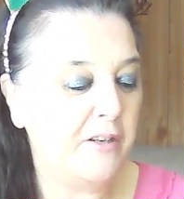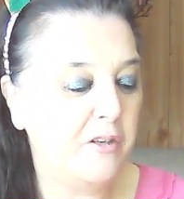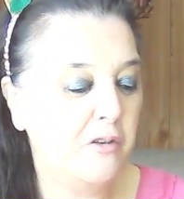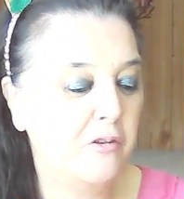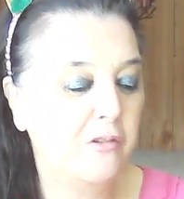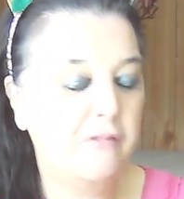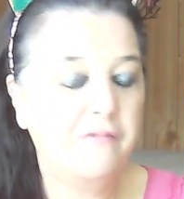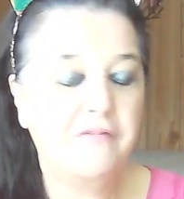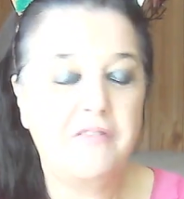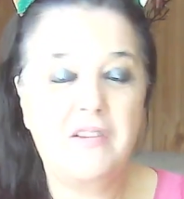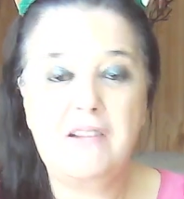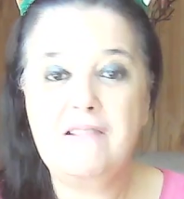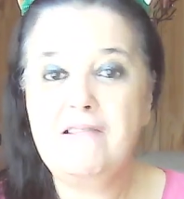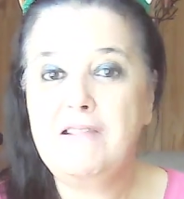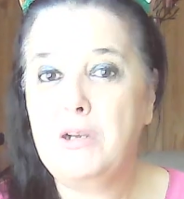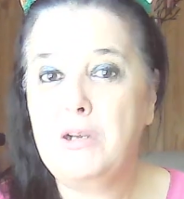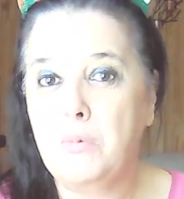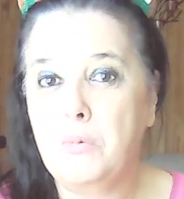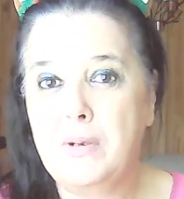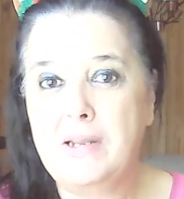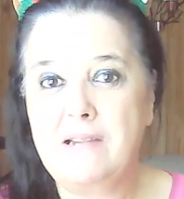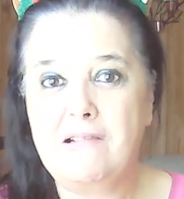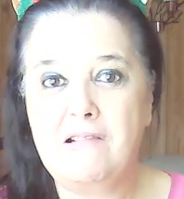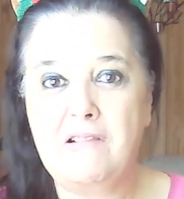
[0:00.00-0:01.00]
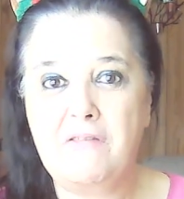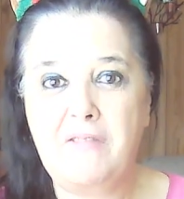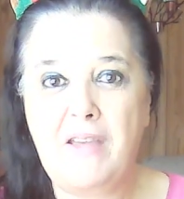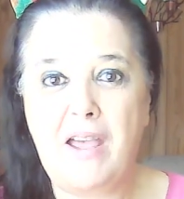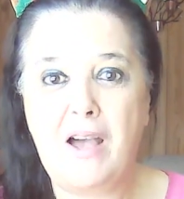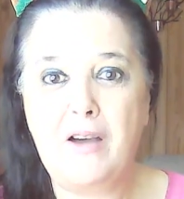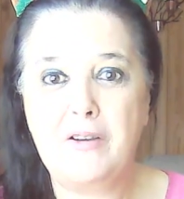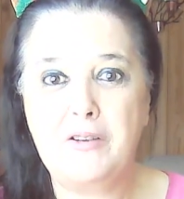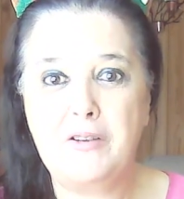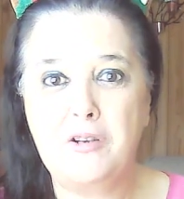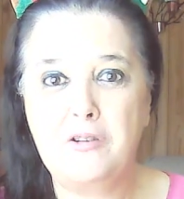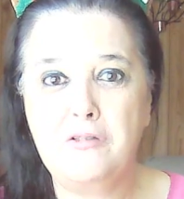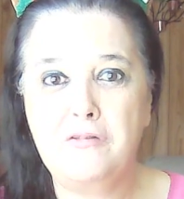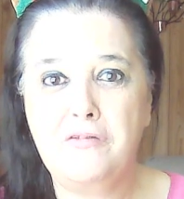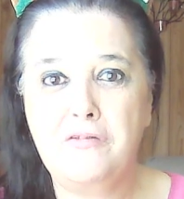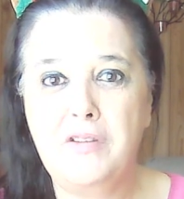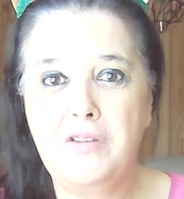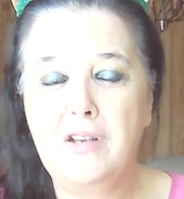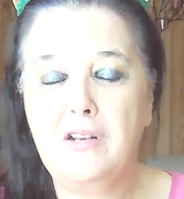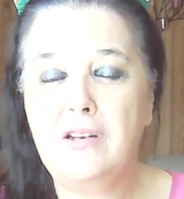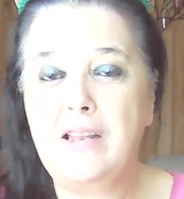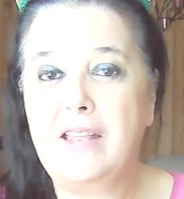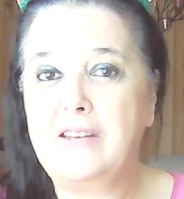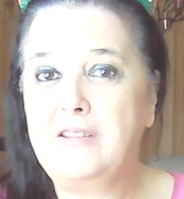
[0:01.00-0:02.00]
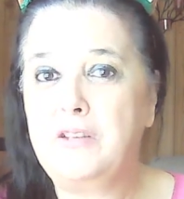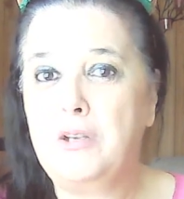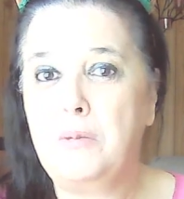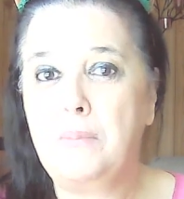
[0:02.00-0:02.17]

you're very aware of how you feel and